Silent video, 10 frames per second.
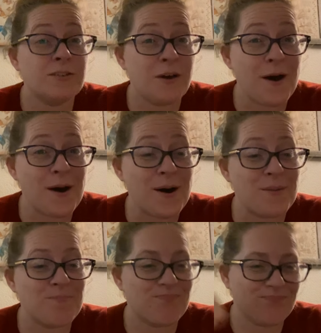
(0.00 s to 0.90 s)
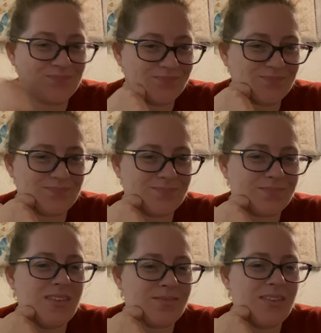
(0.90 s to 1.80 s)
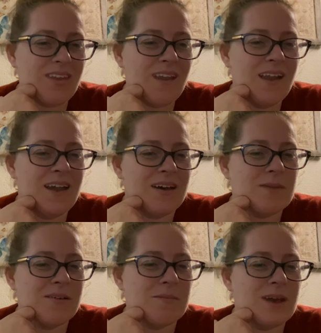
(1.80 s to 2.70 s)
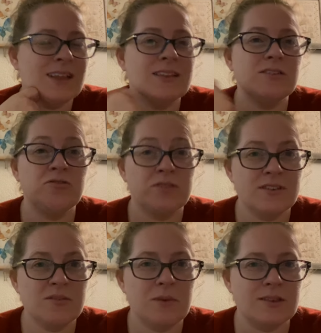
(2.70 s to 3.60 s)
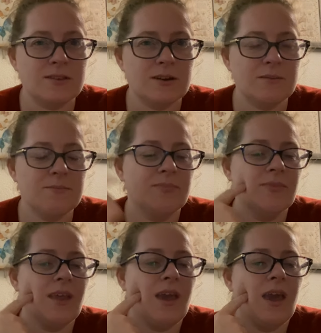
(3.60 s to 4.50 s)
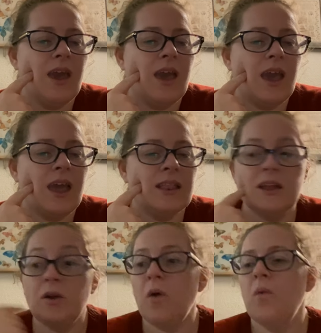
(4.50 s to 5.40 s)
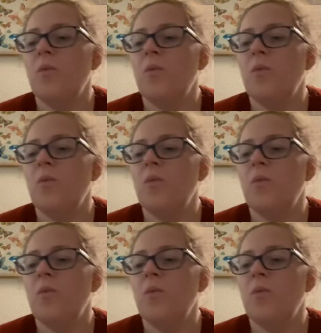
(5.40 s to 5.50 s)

Tom, and the Teresa Wentzler. And then, oh,